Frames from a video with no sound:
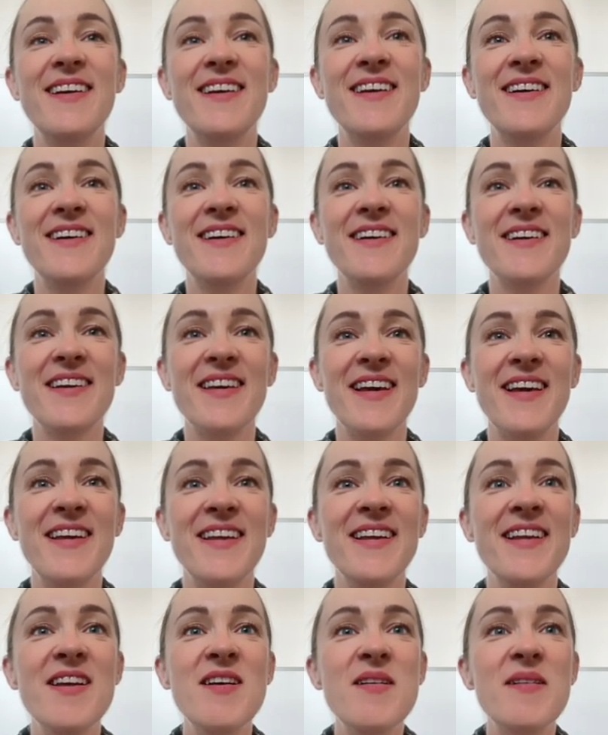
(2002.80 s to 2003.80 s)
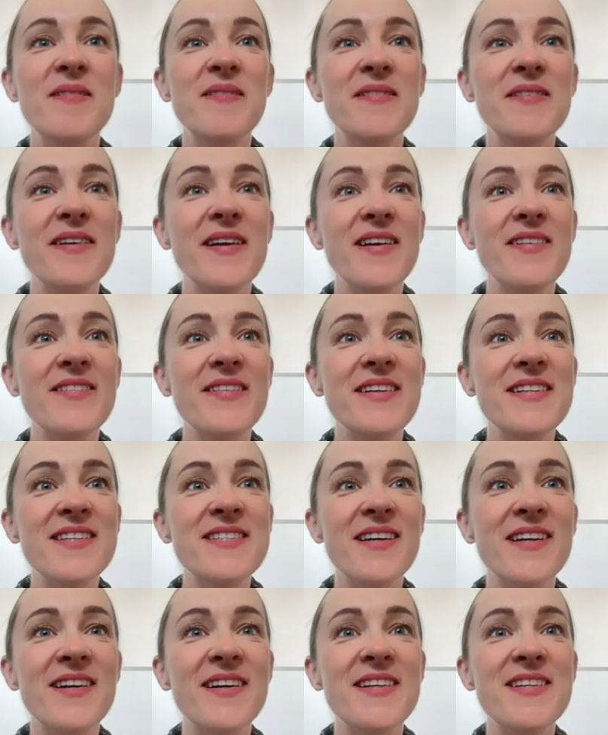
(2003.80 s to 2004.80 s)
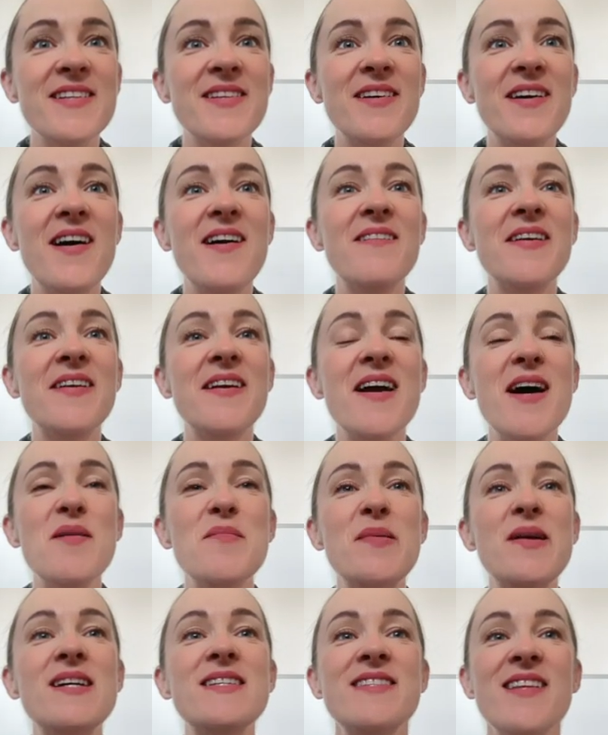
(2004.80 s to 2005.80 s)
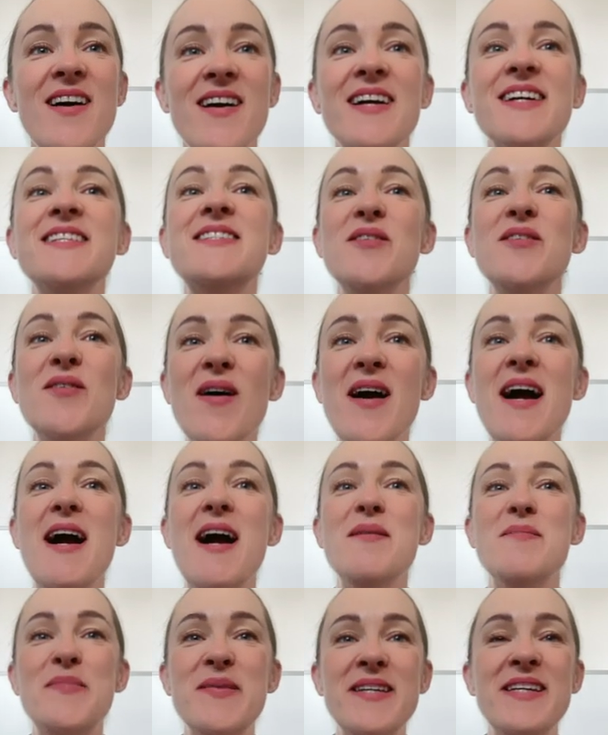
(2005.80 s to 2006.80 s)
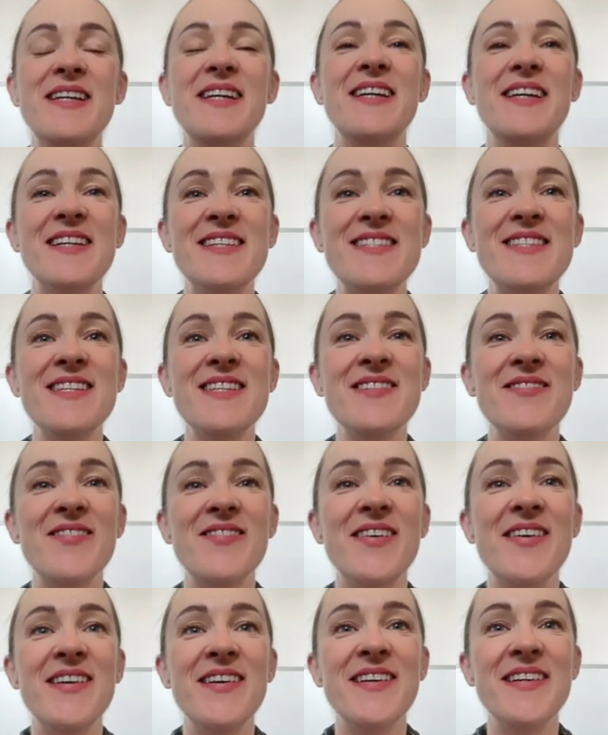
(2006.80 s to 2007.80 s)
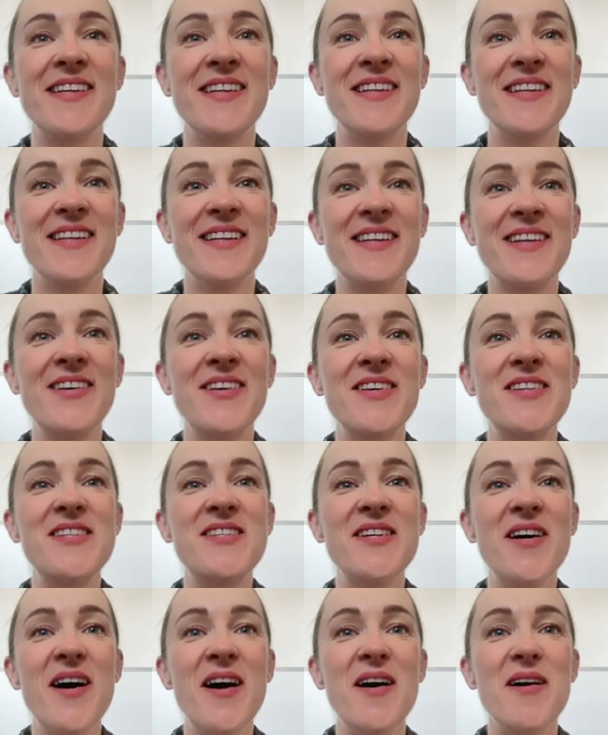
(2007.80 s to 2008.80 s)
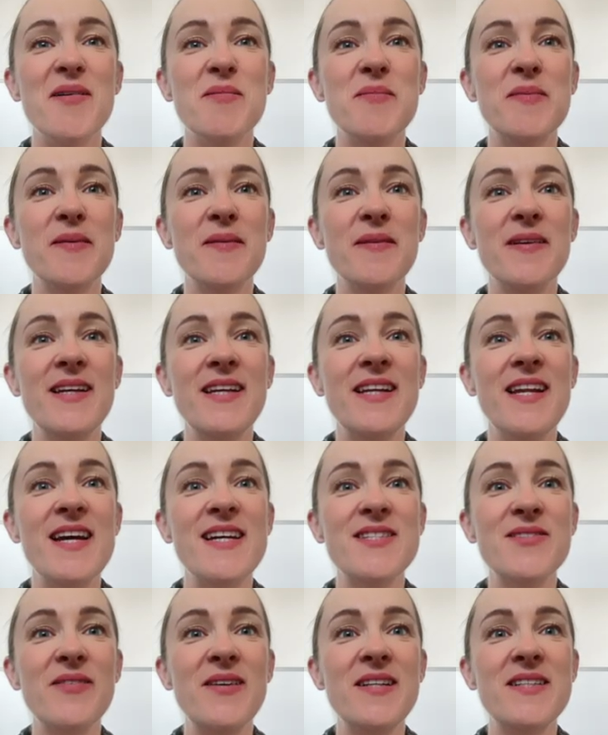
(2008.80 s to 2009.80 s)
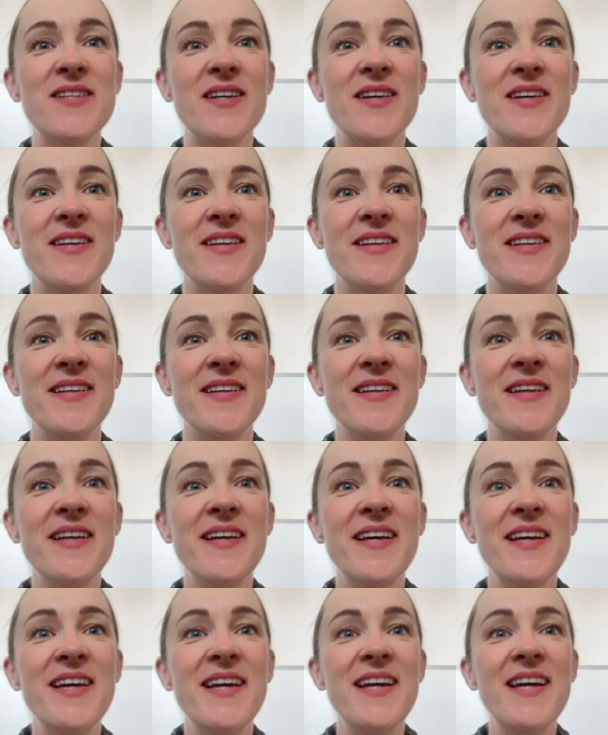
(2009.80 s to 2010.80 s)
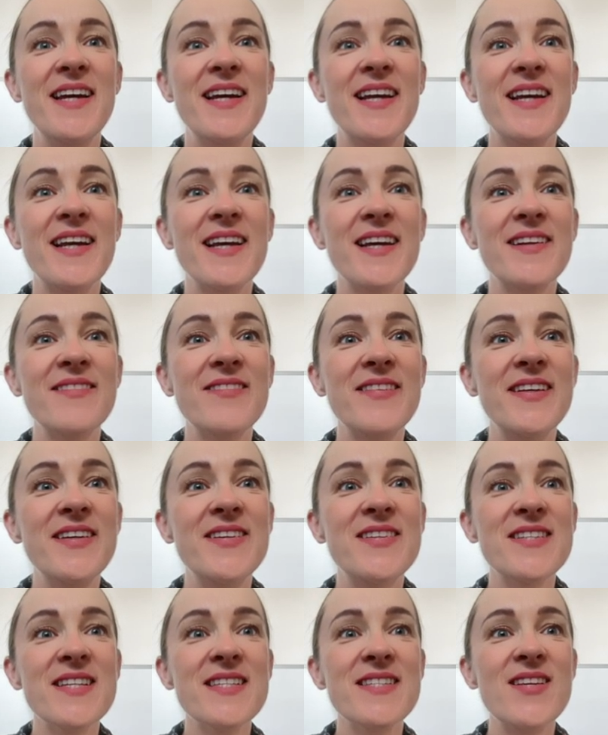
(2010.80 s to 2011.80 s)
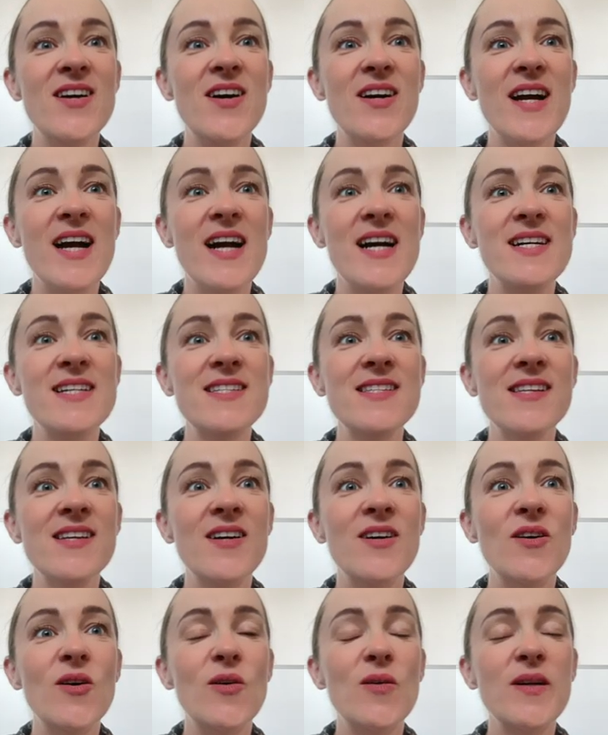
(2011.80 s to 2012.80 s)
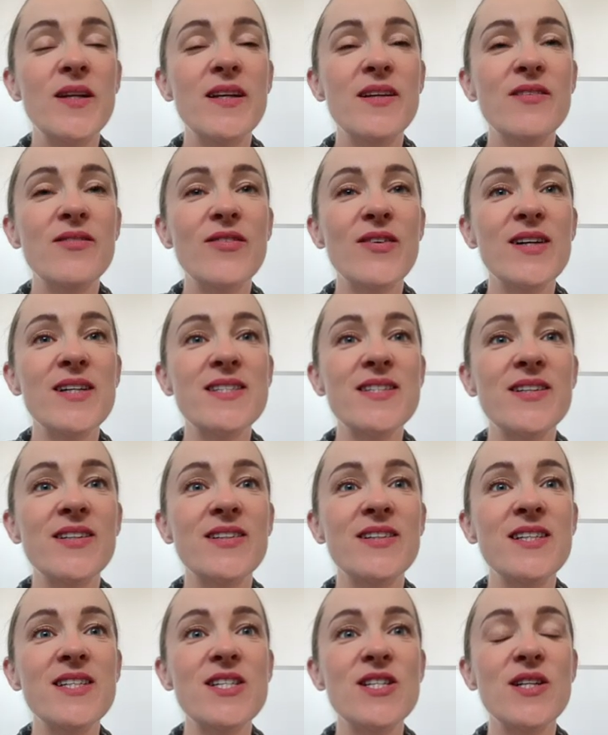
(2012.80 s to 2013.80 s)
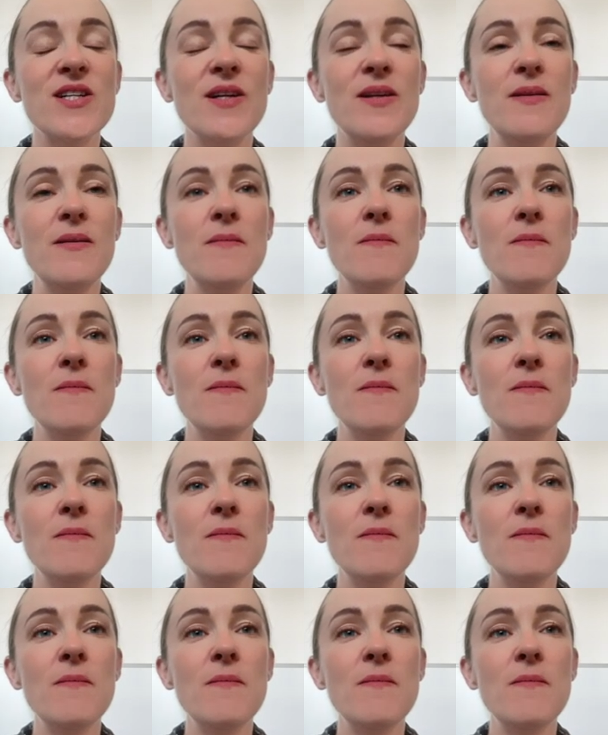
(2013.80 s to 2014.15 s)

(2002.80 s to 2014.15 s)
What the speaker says: Okay. We're happy as long as, oh, we're happy as long as you are happy. It's this one. Good job. Ines, well done. Can we use as long as? Only in first conditional?